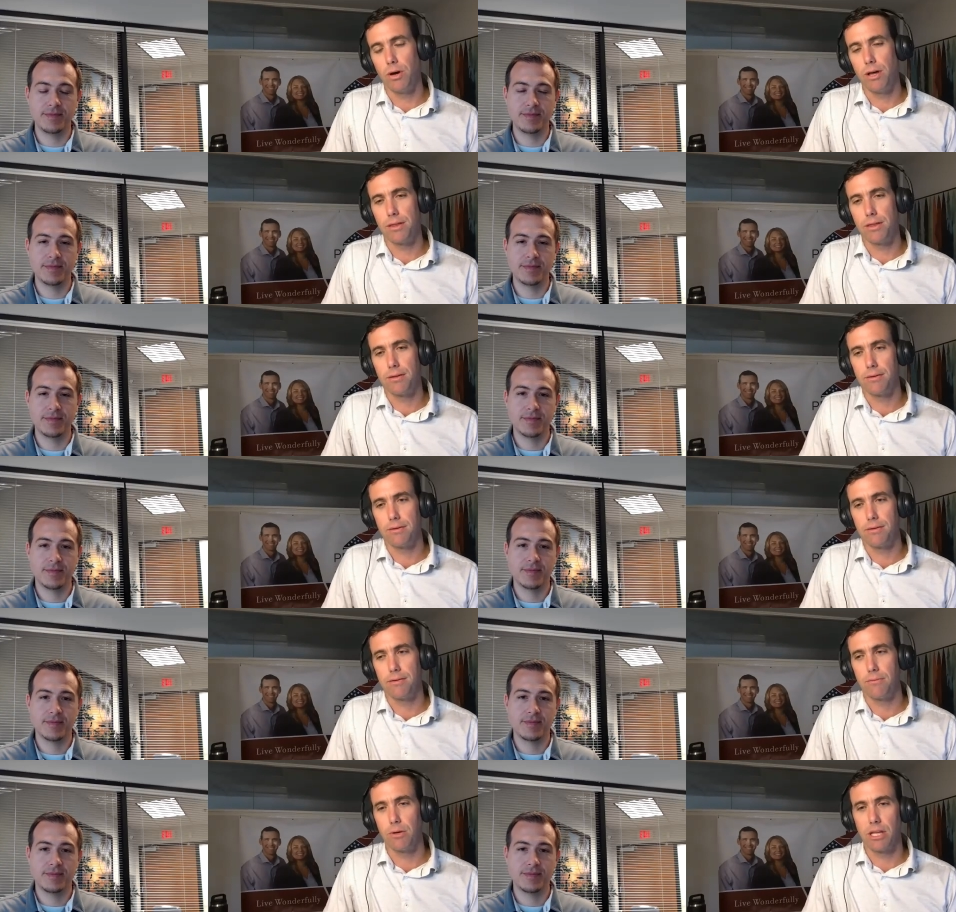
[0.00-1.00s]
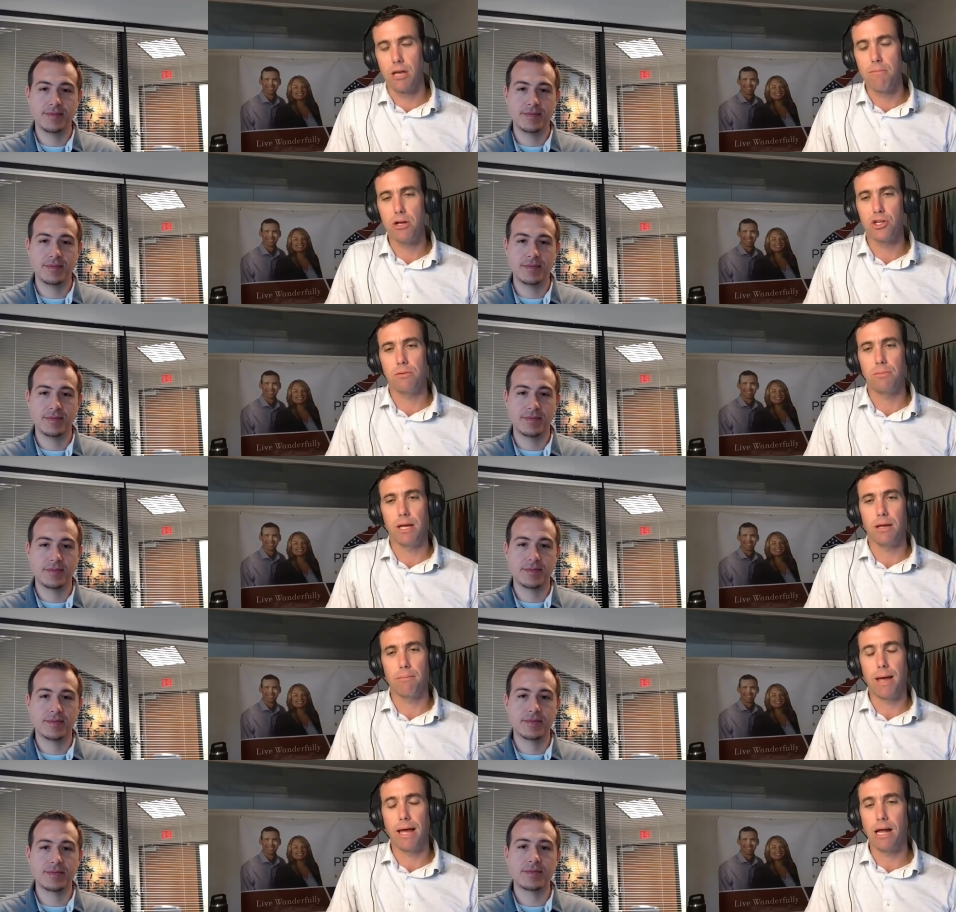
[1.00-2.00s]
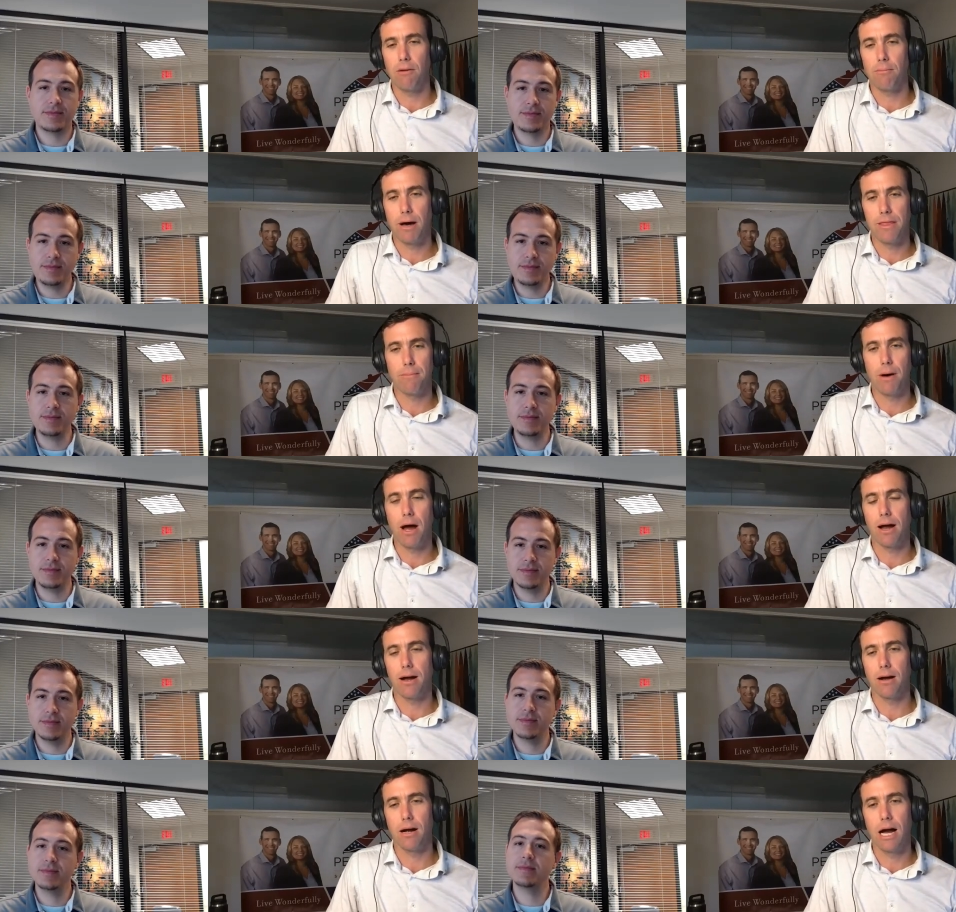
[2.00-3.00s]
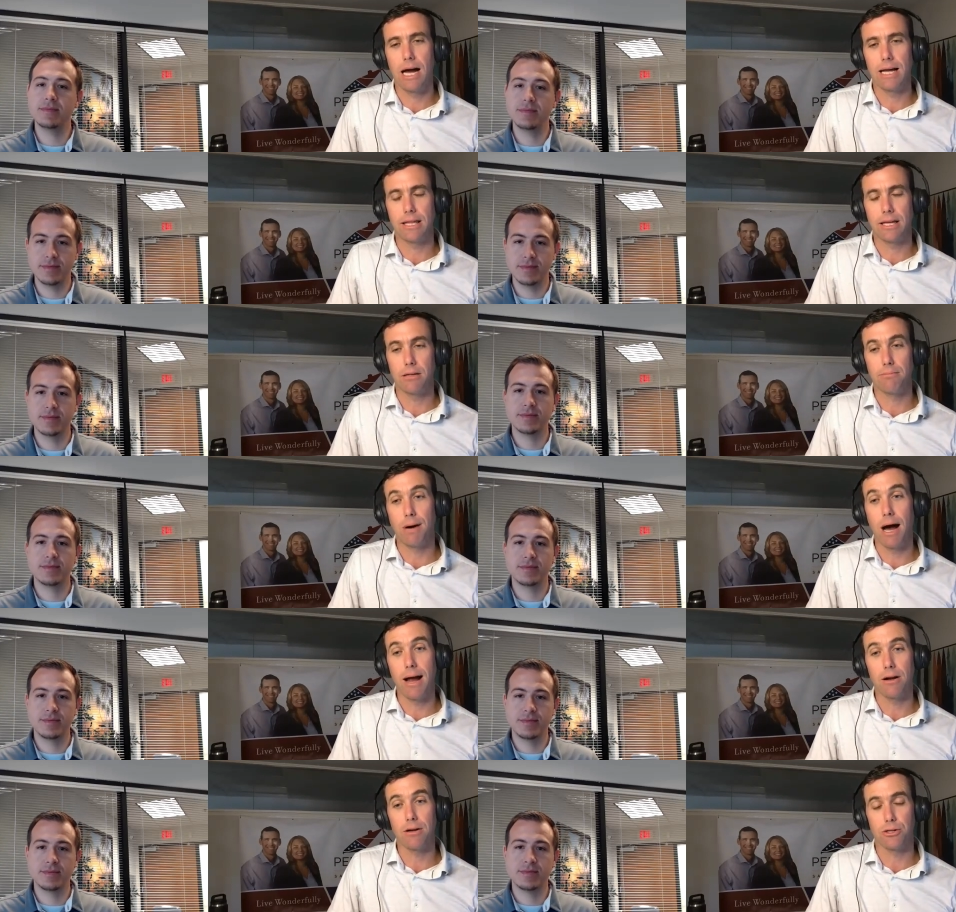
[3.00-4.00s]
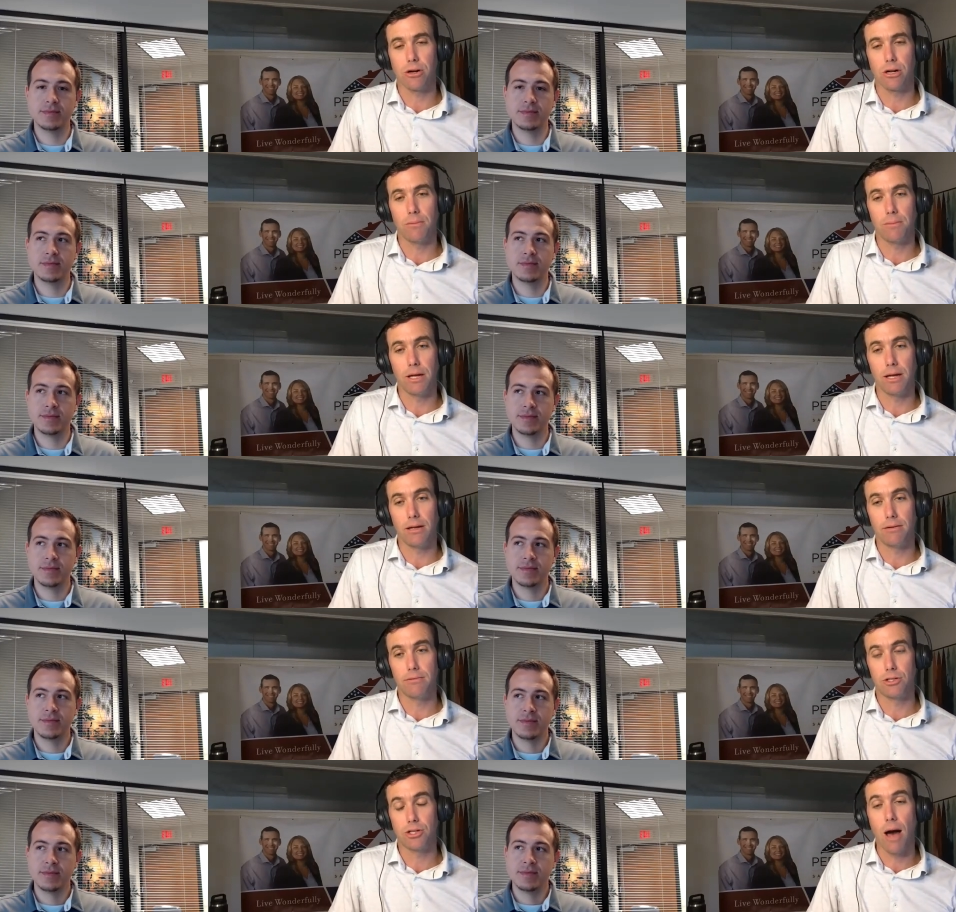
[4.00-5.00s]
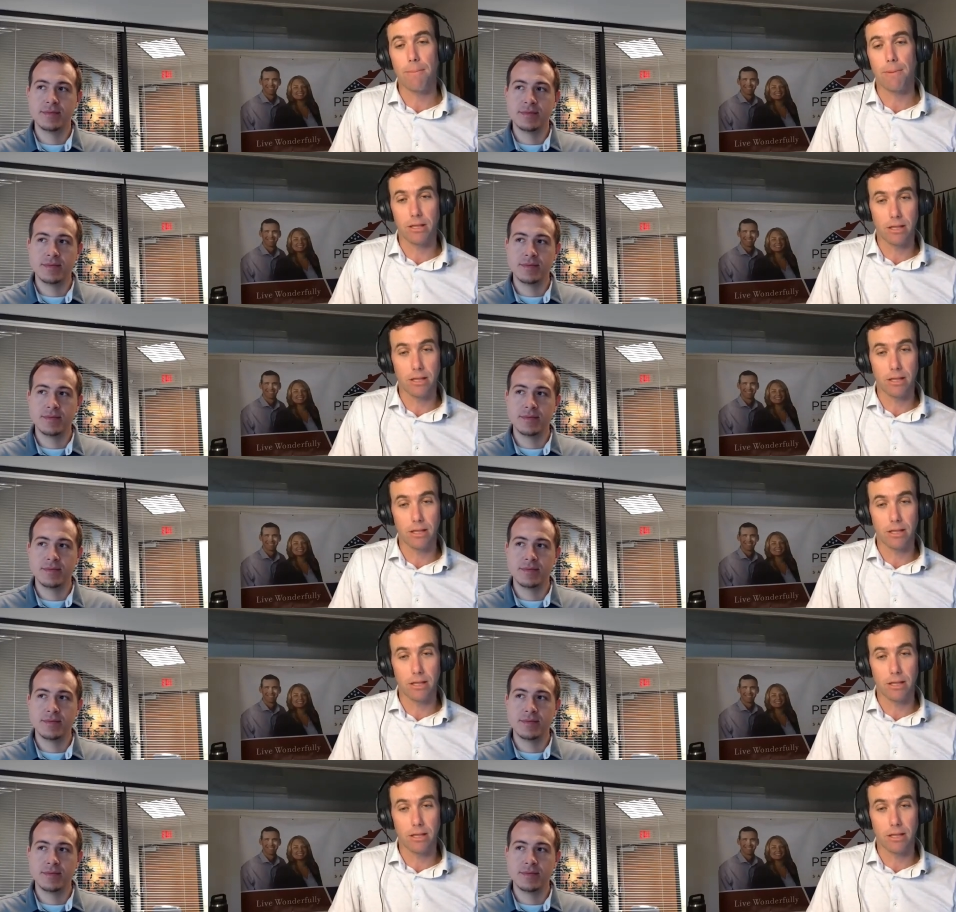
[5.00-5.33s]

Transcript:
Speaker 1: with with commission being paid out by the buyer, I think the buyers are going to be shopping.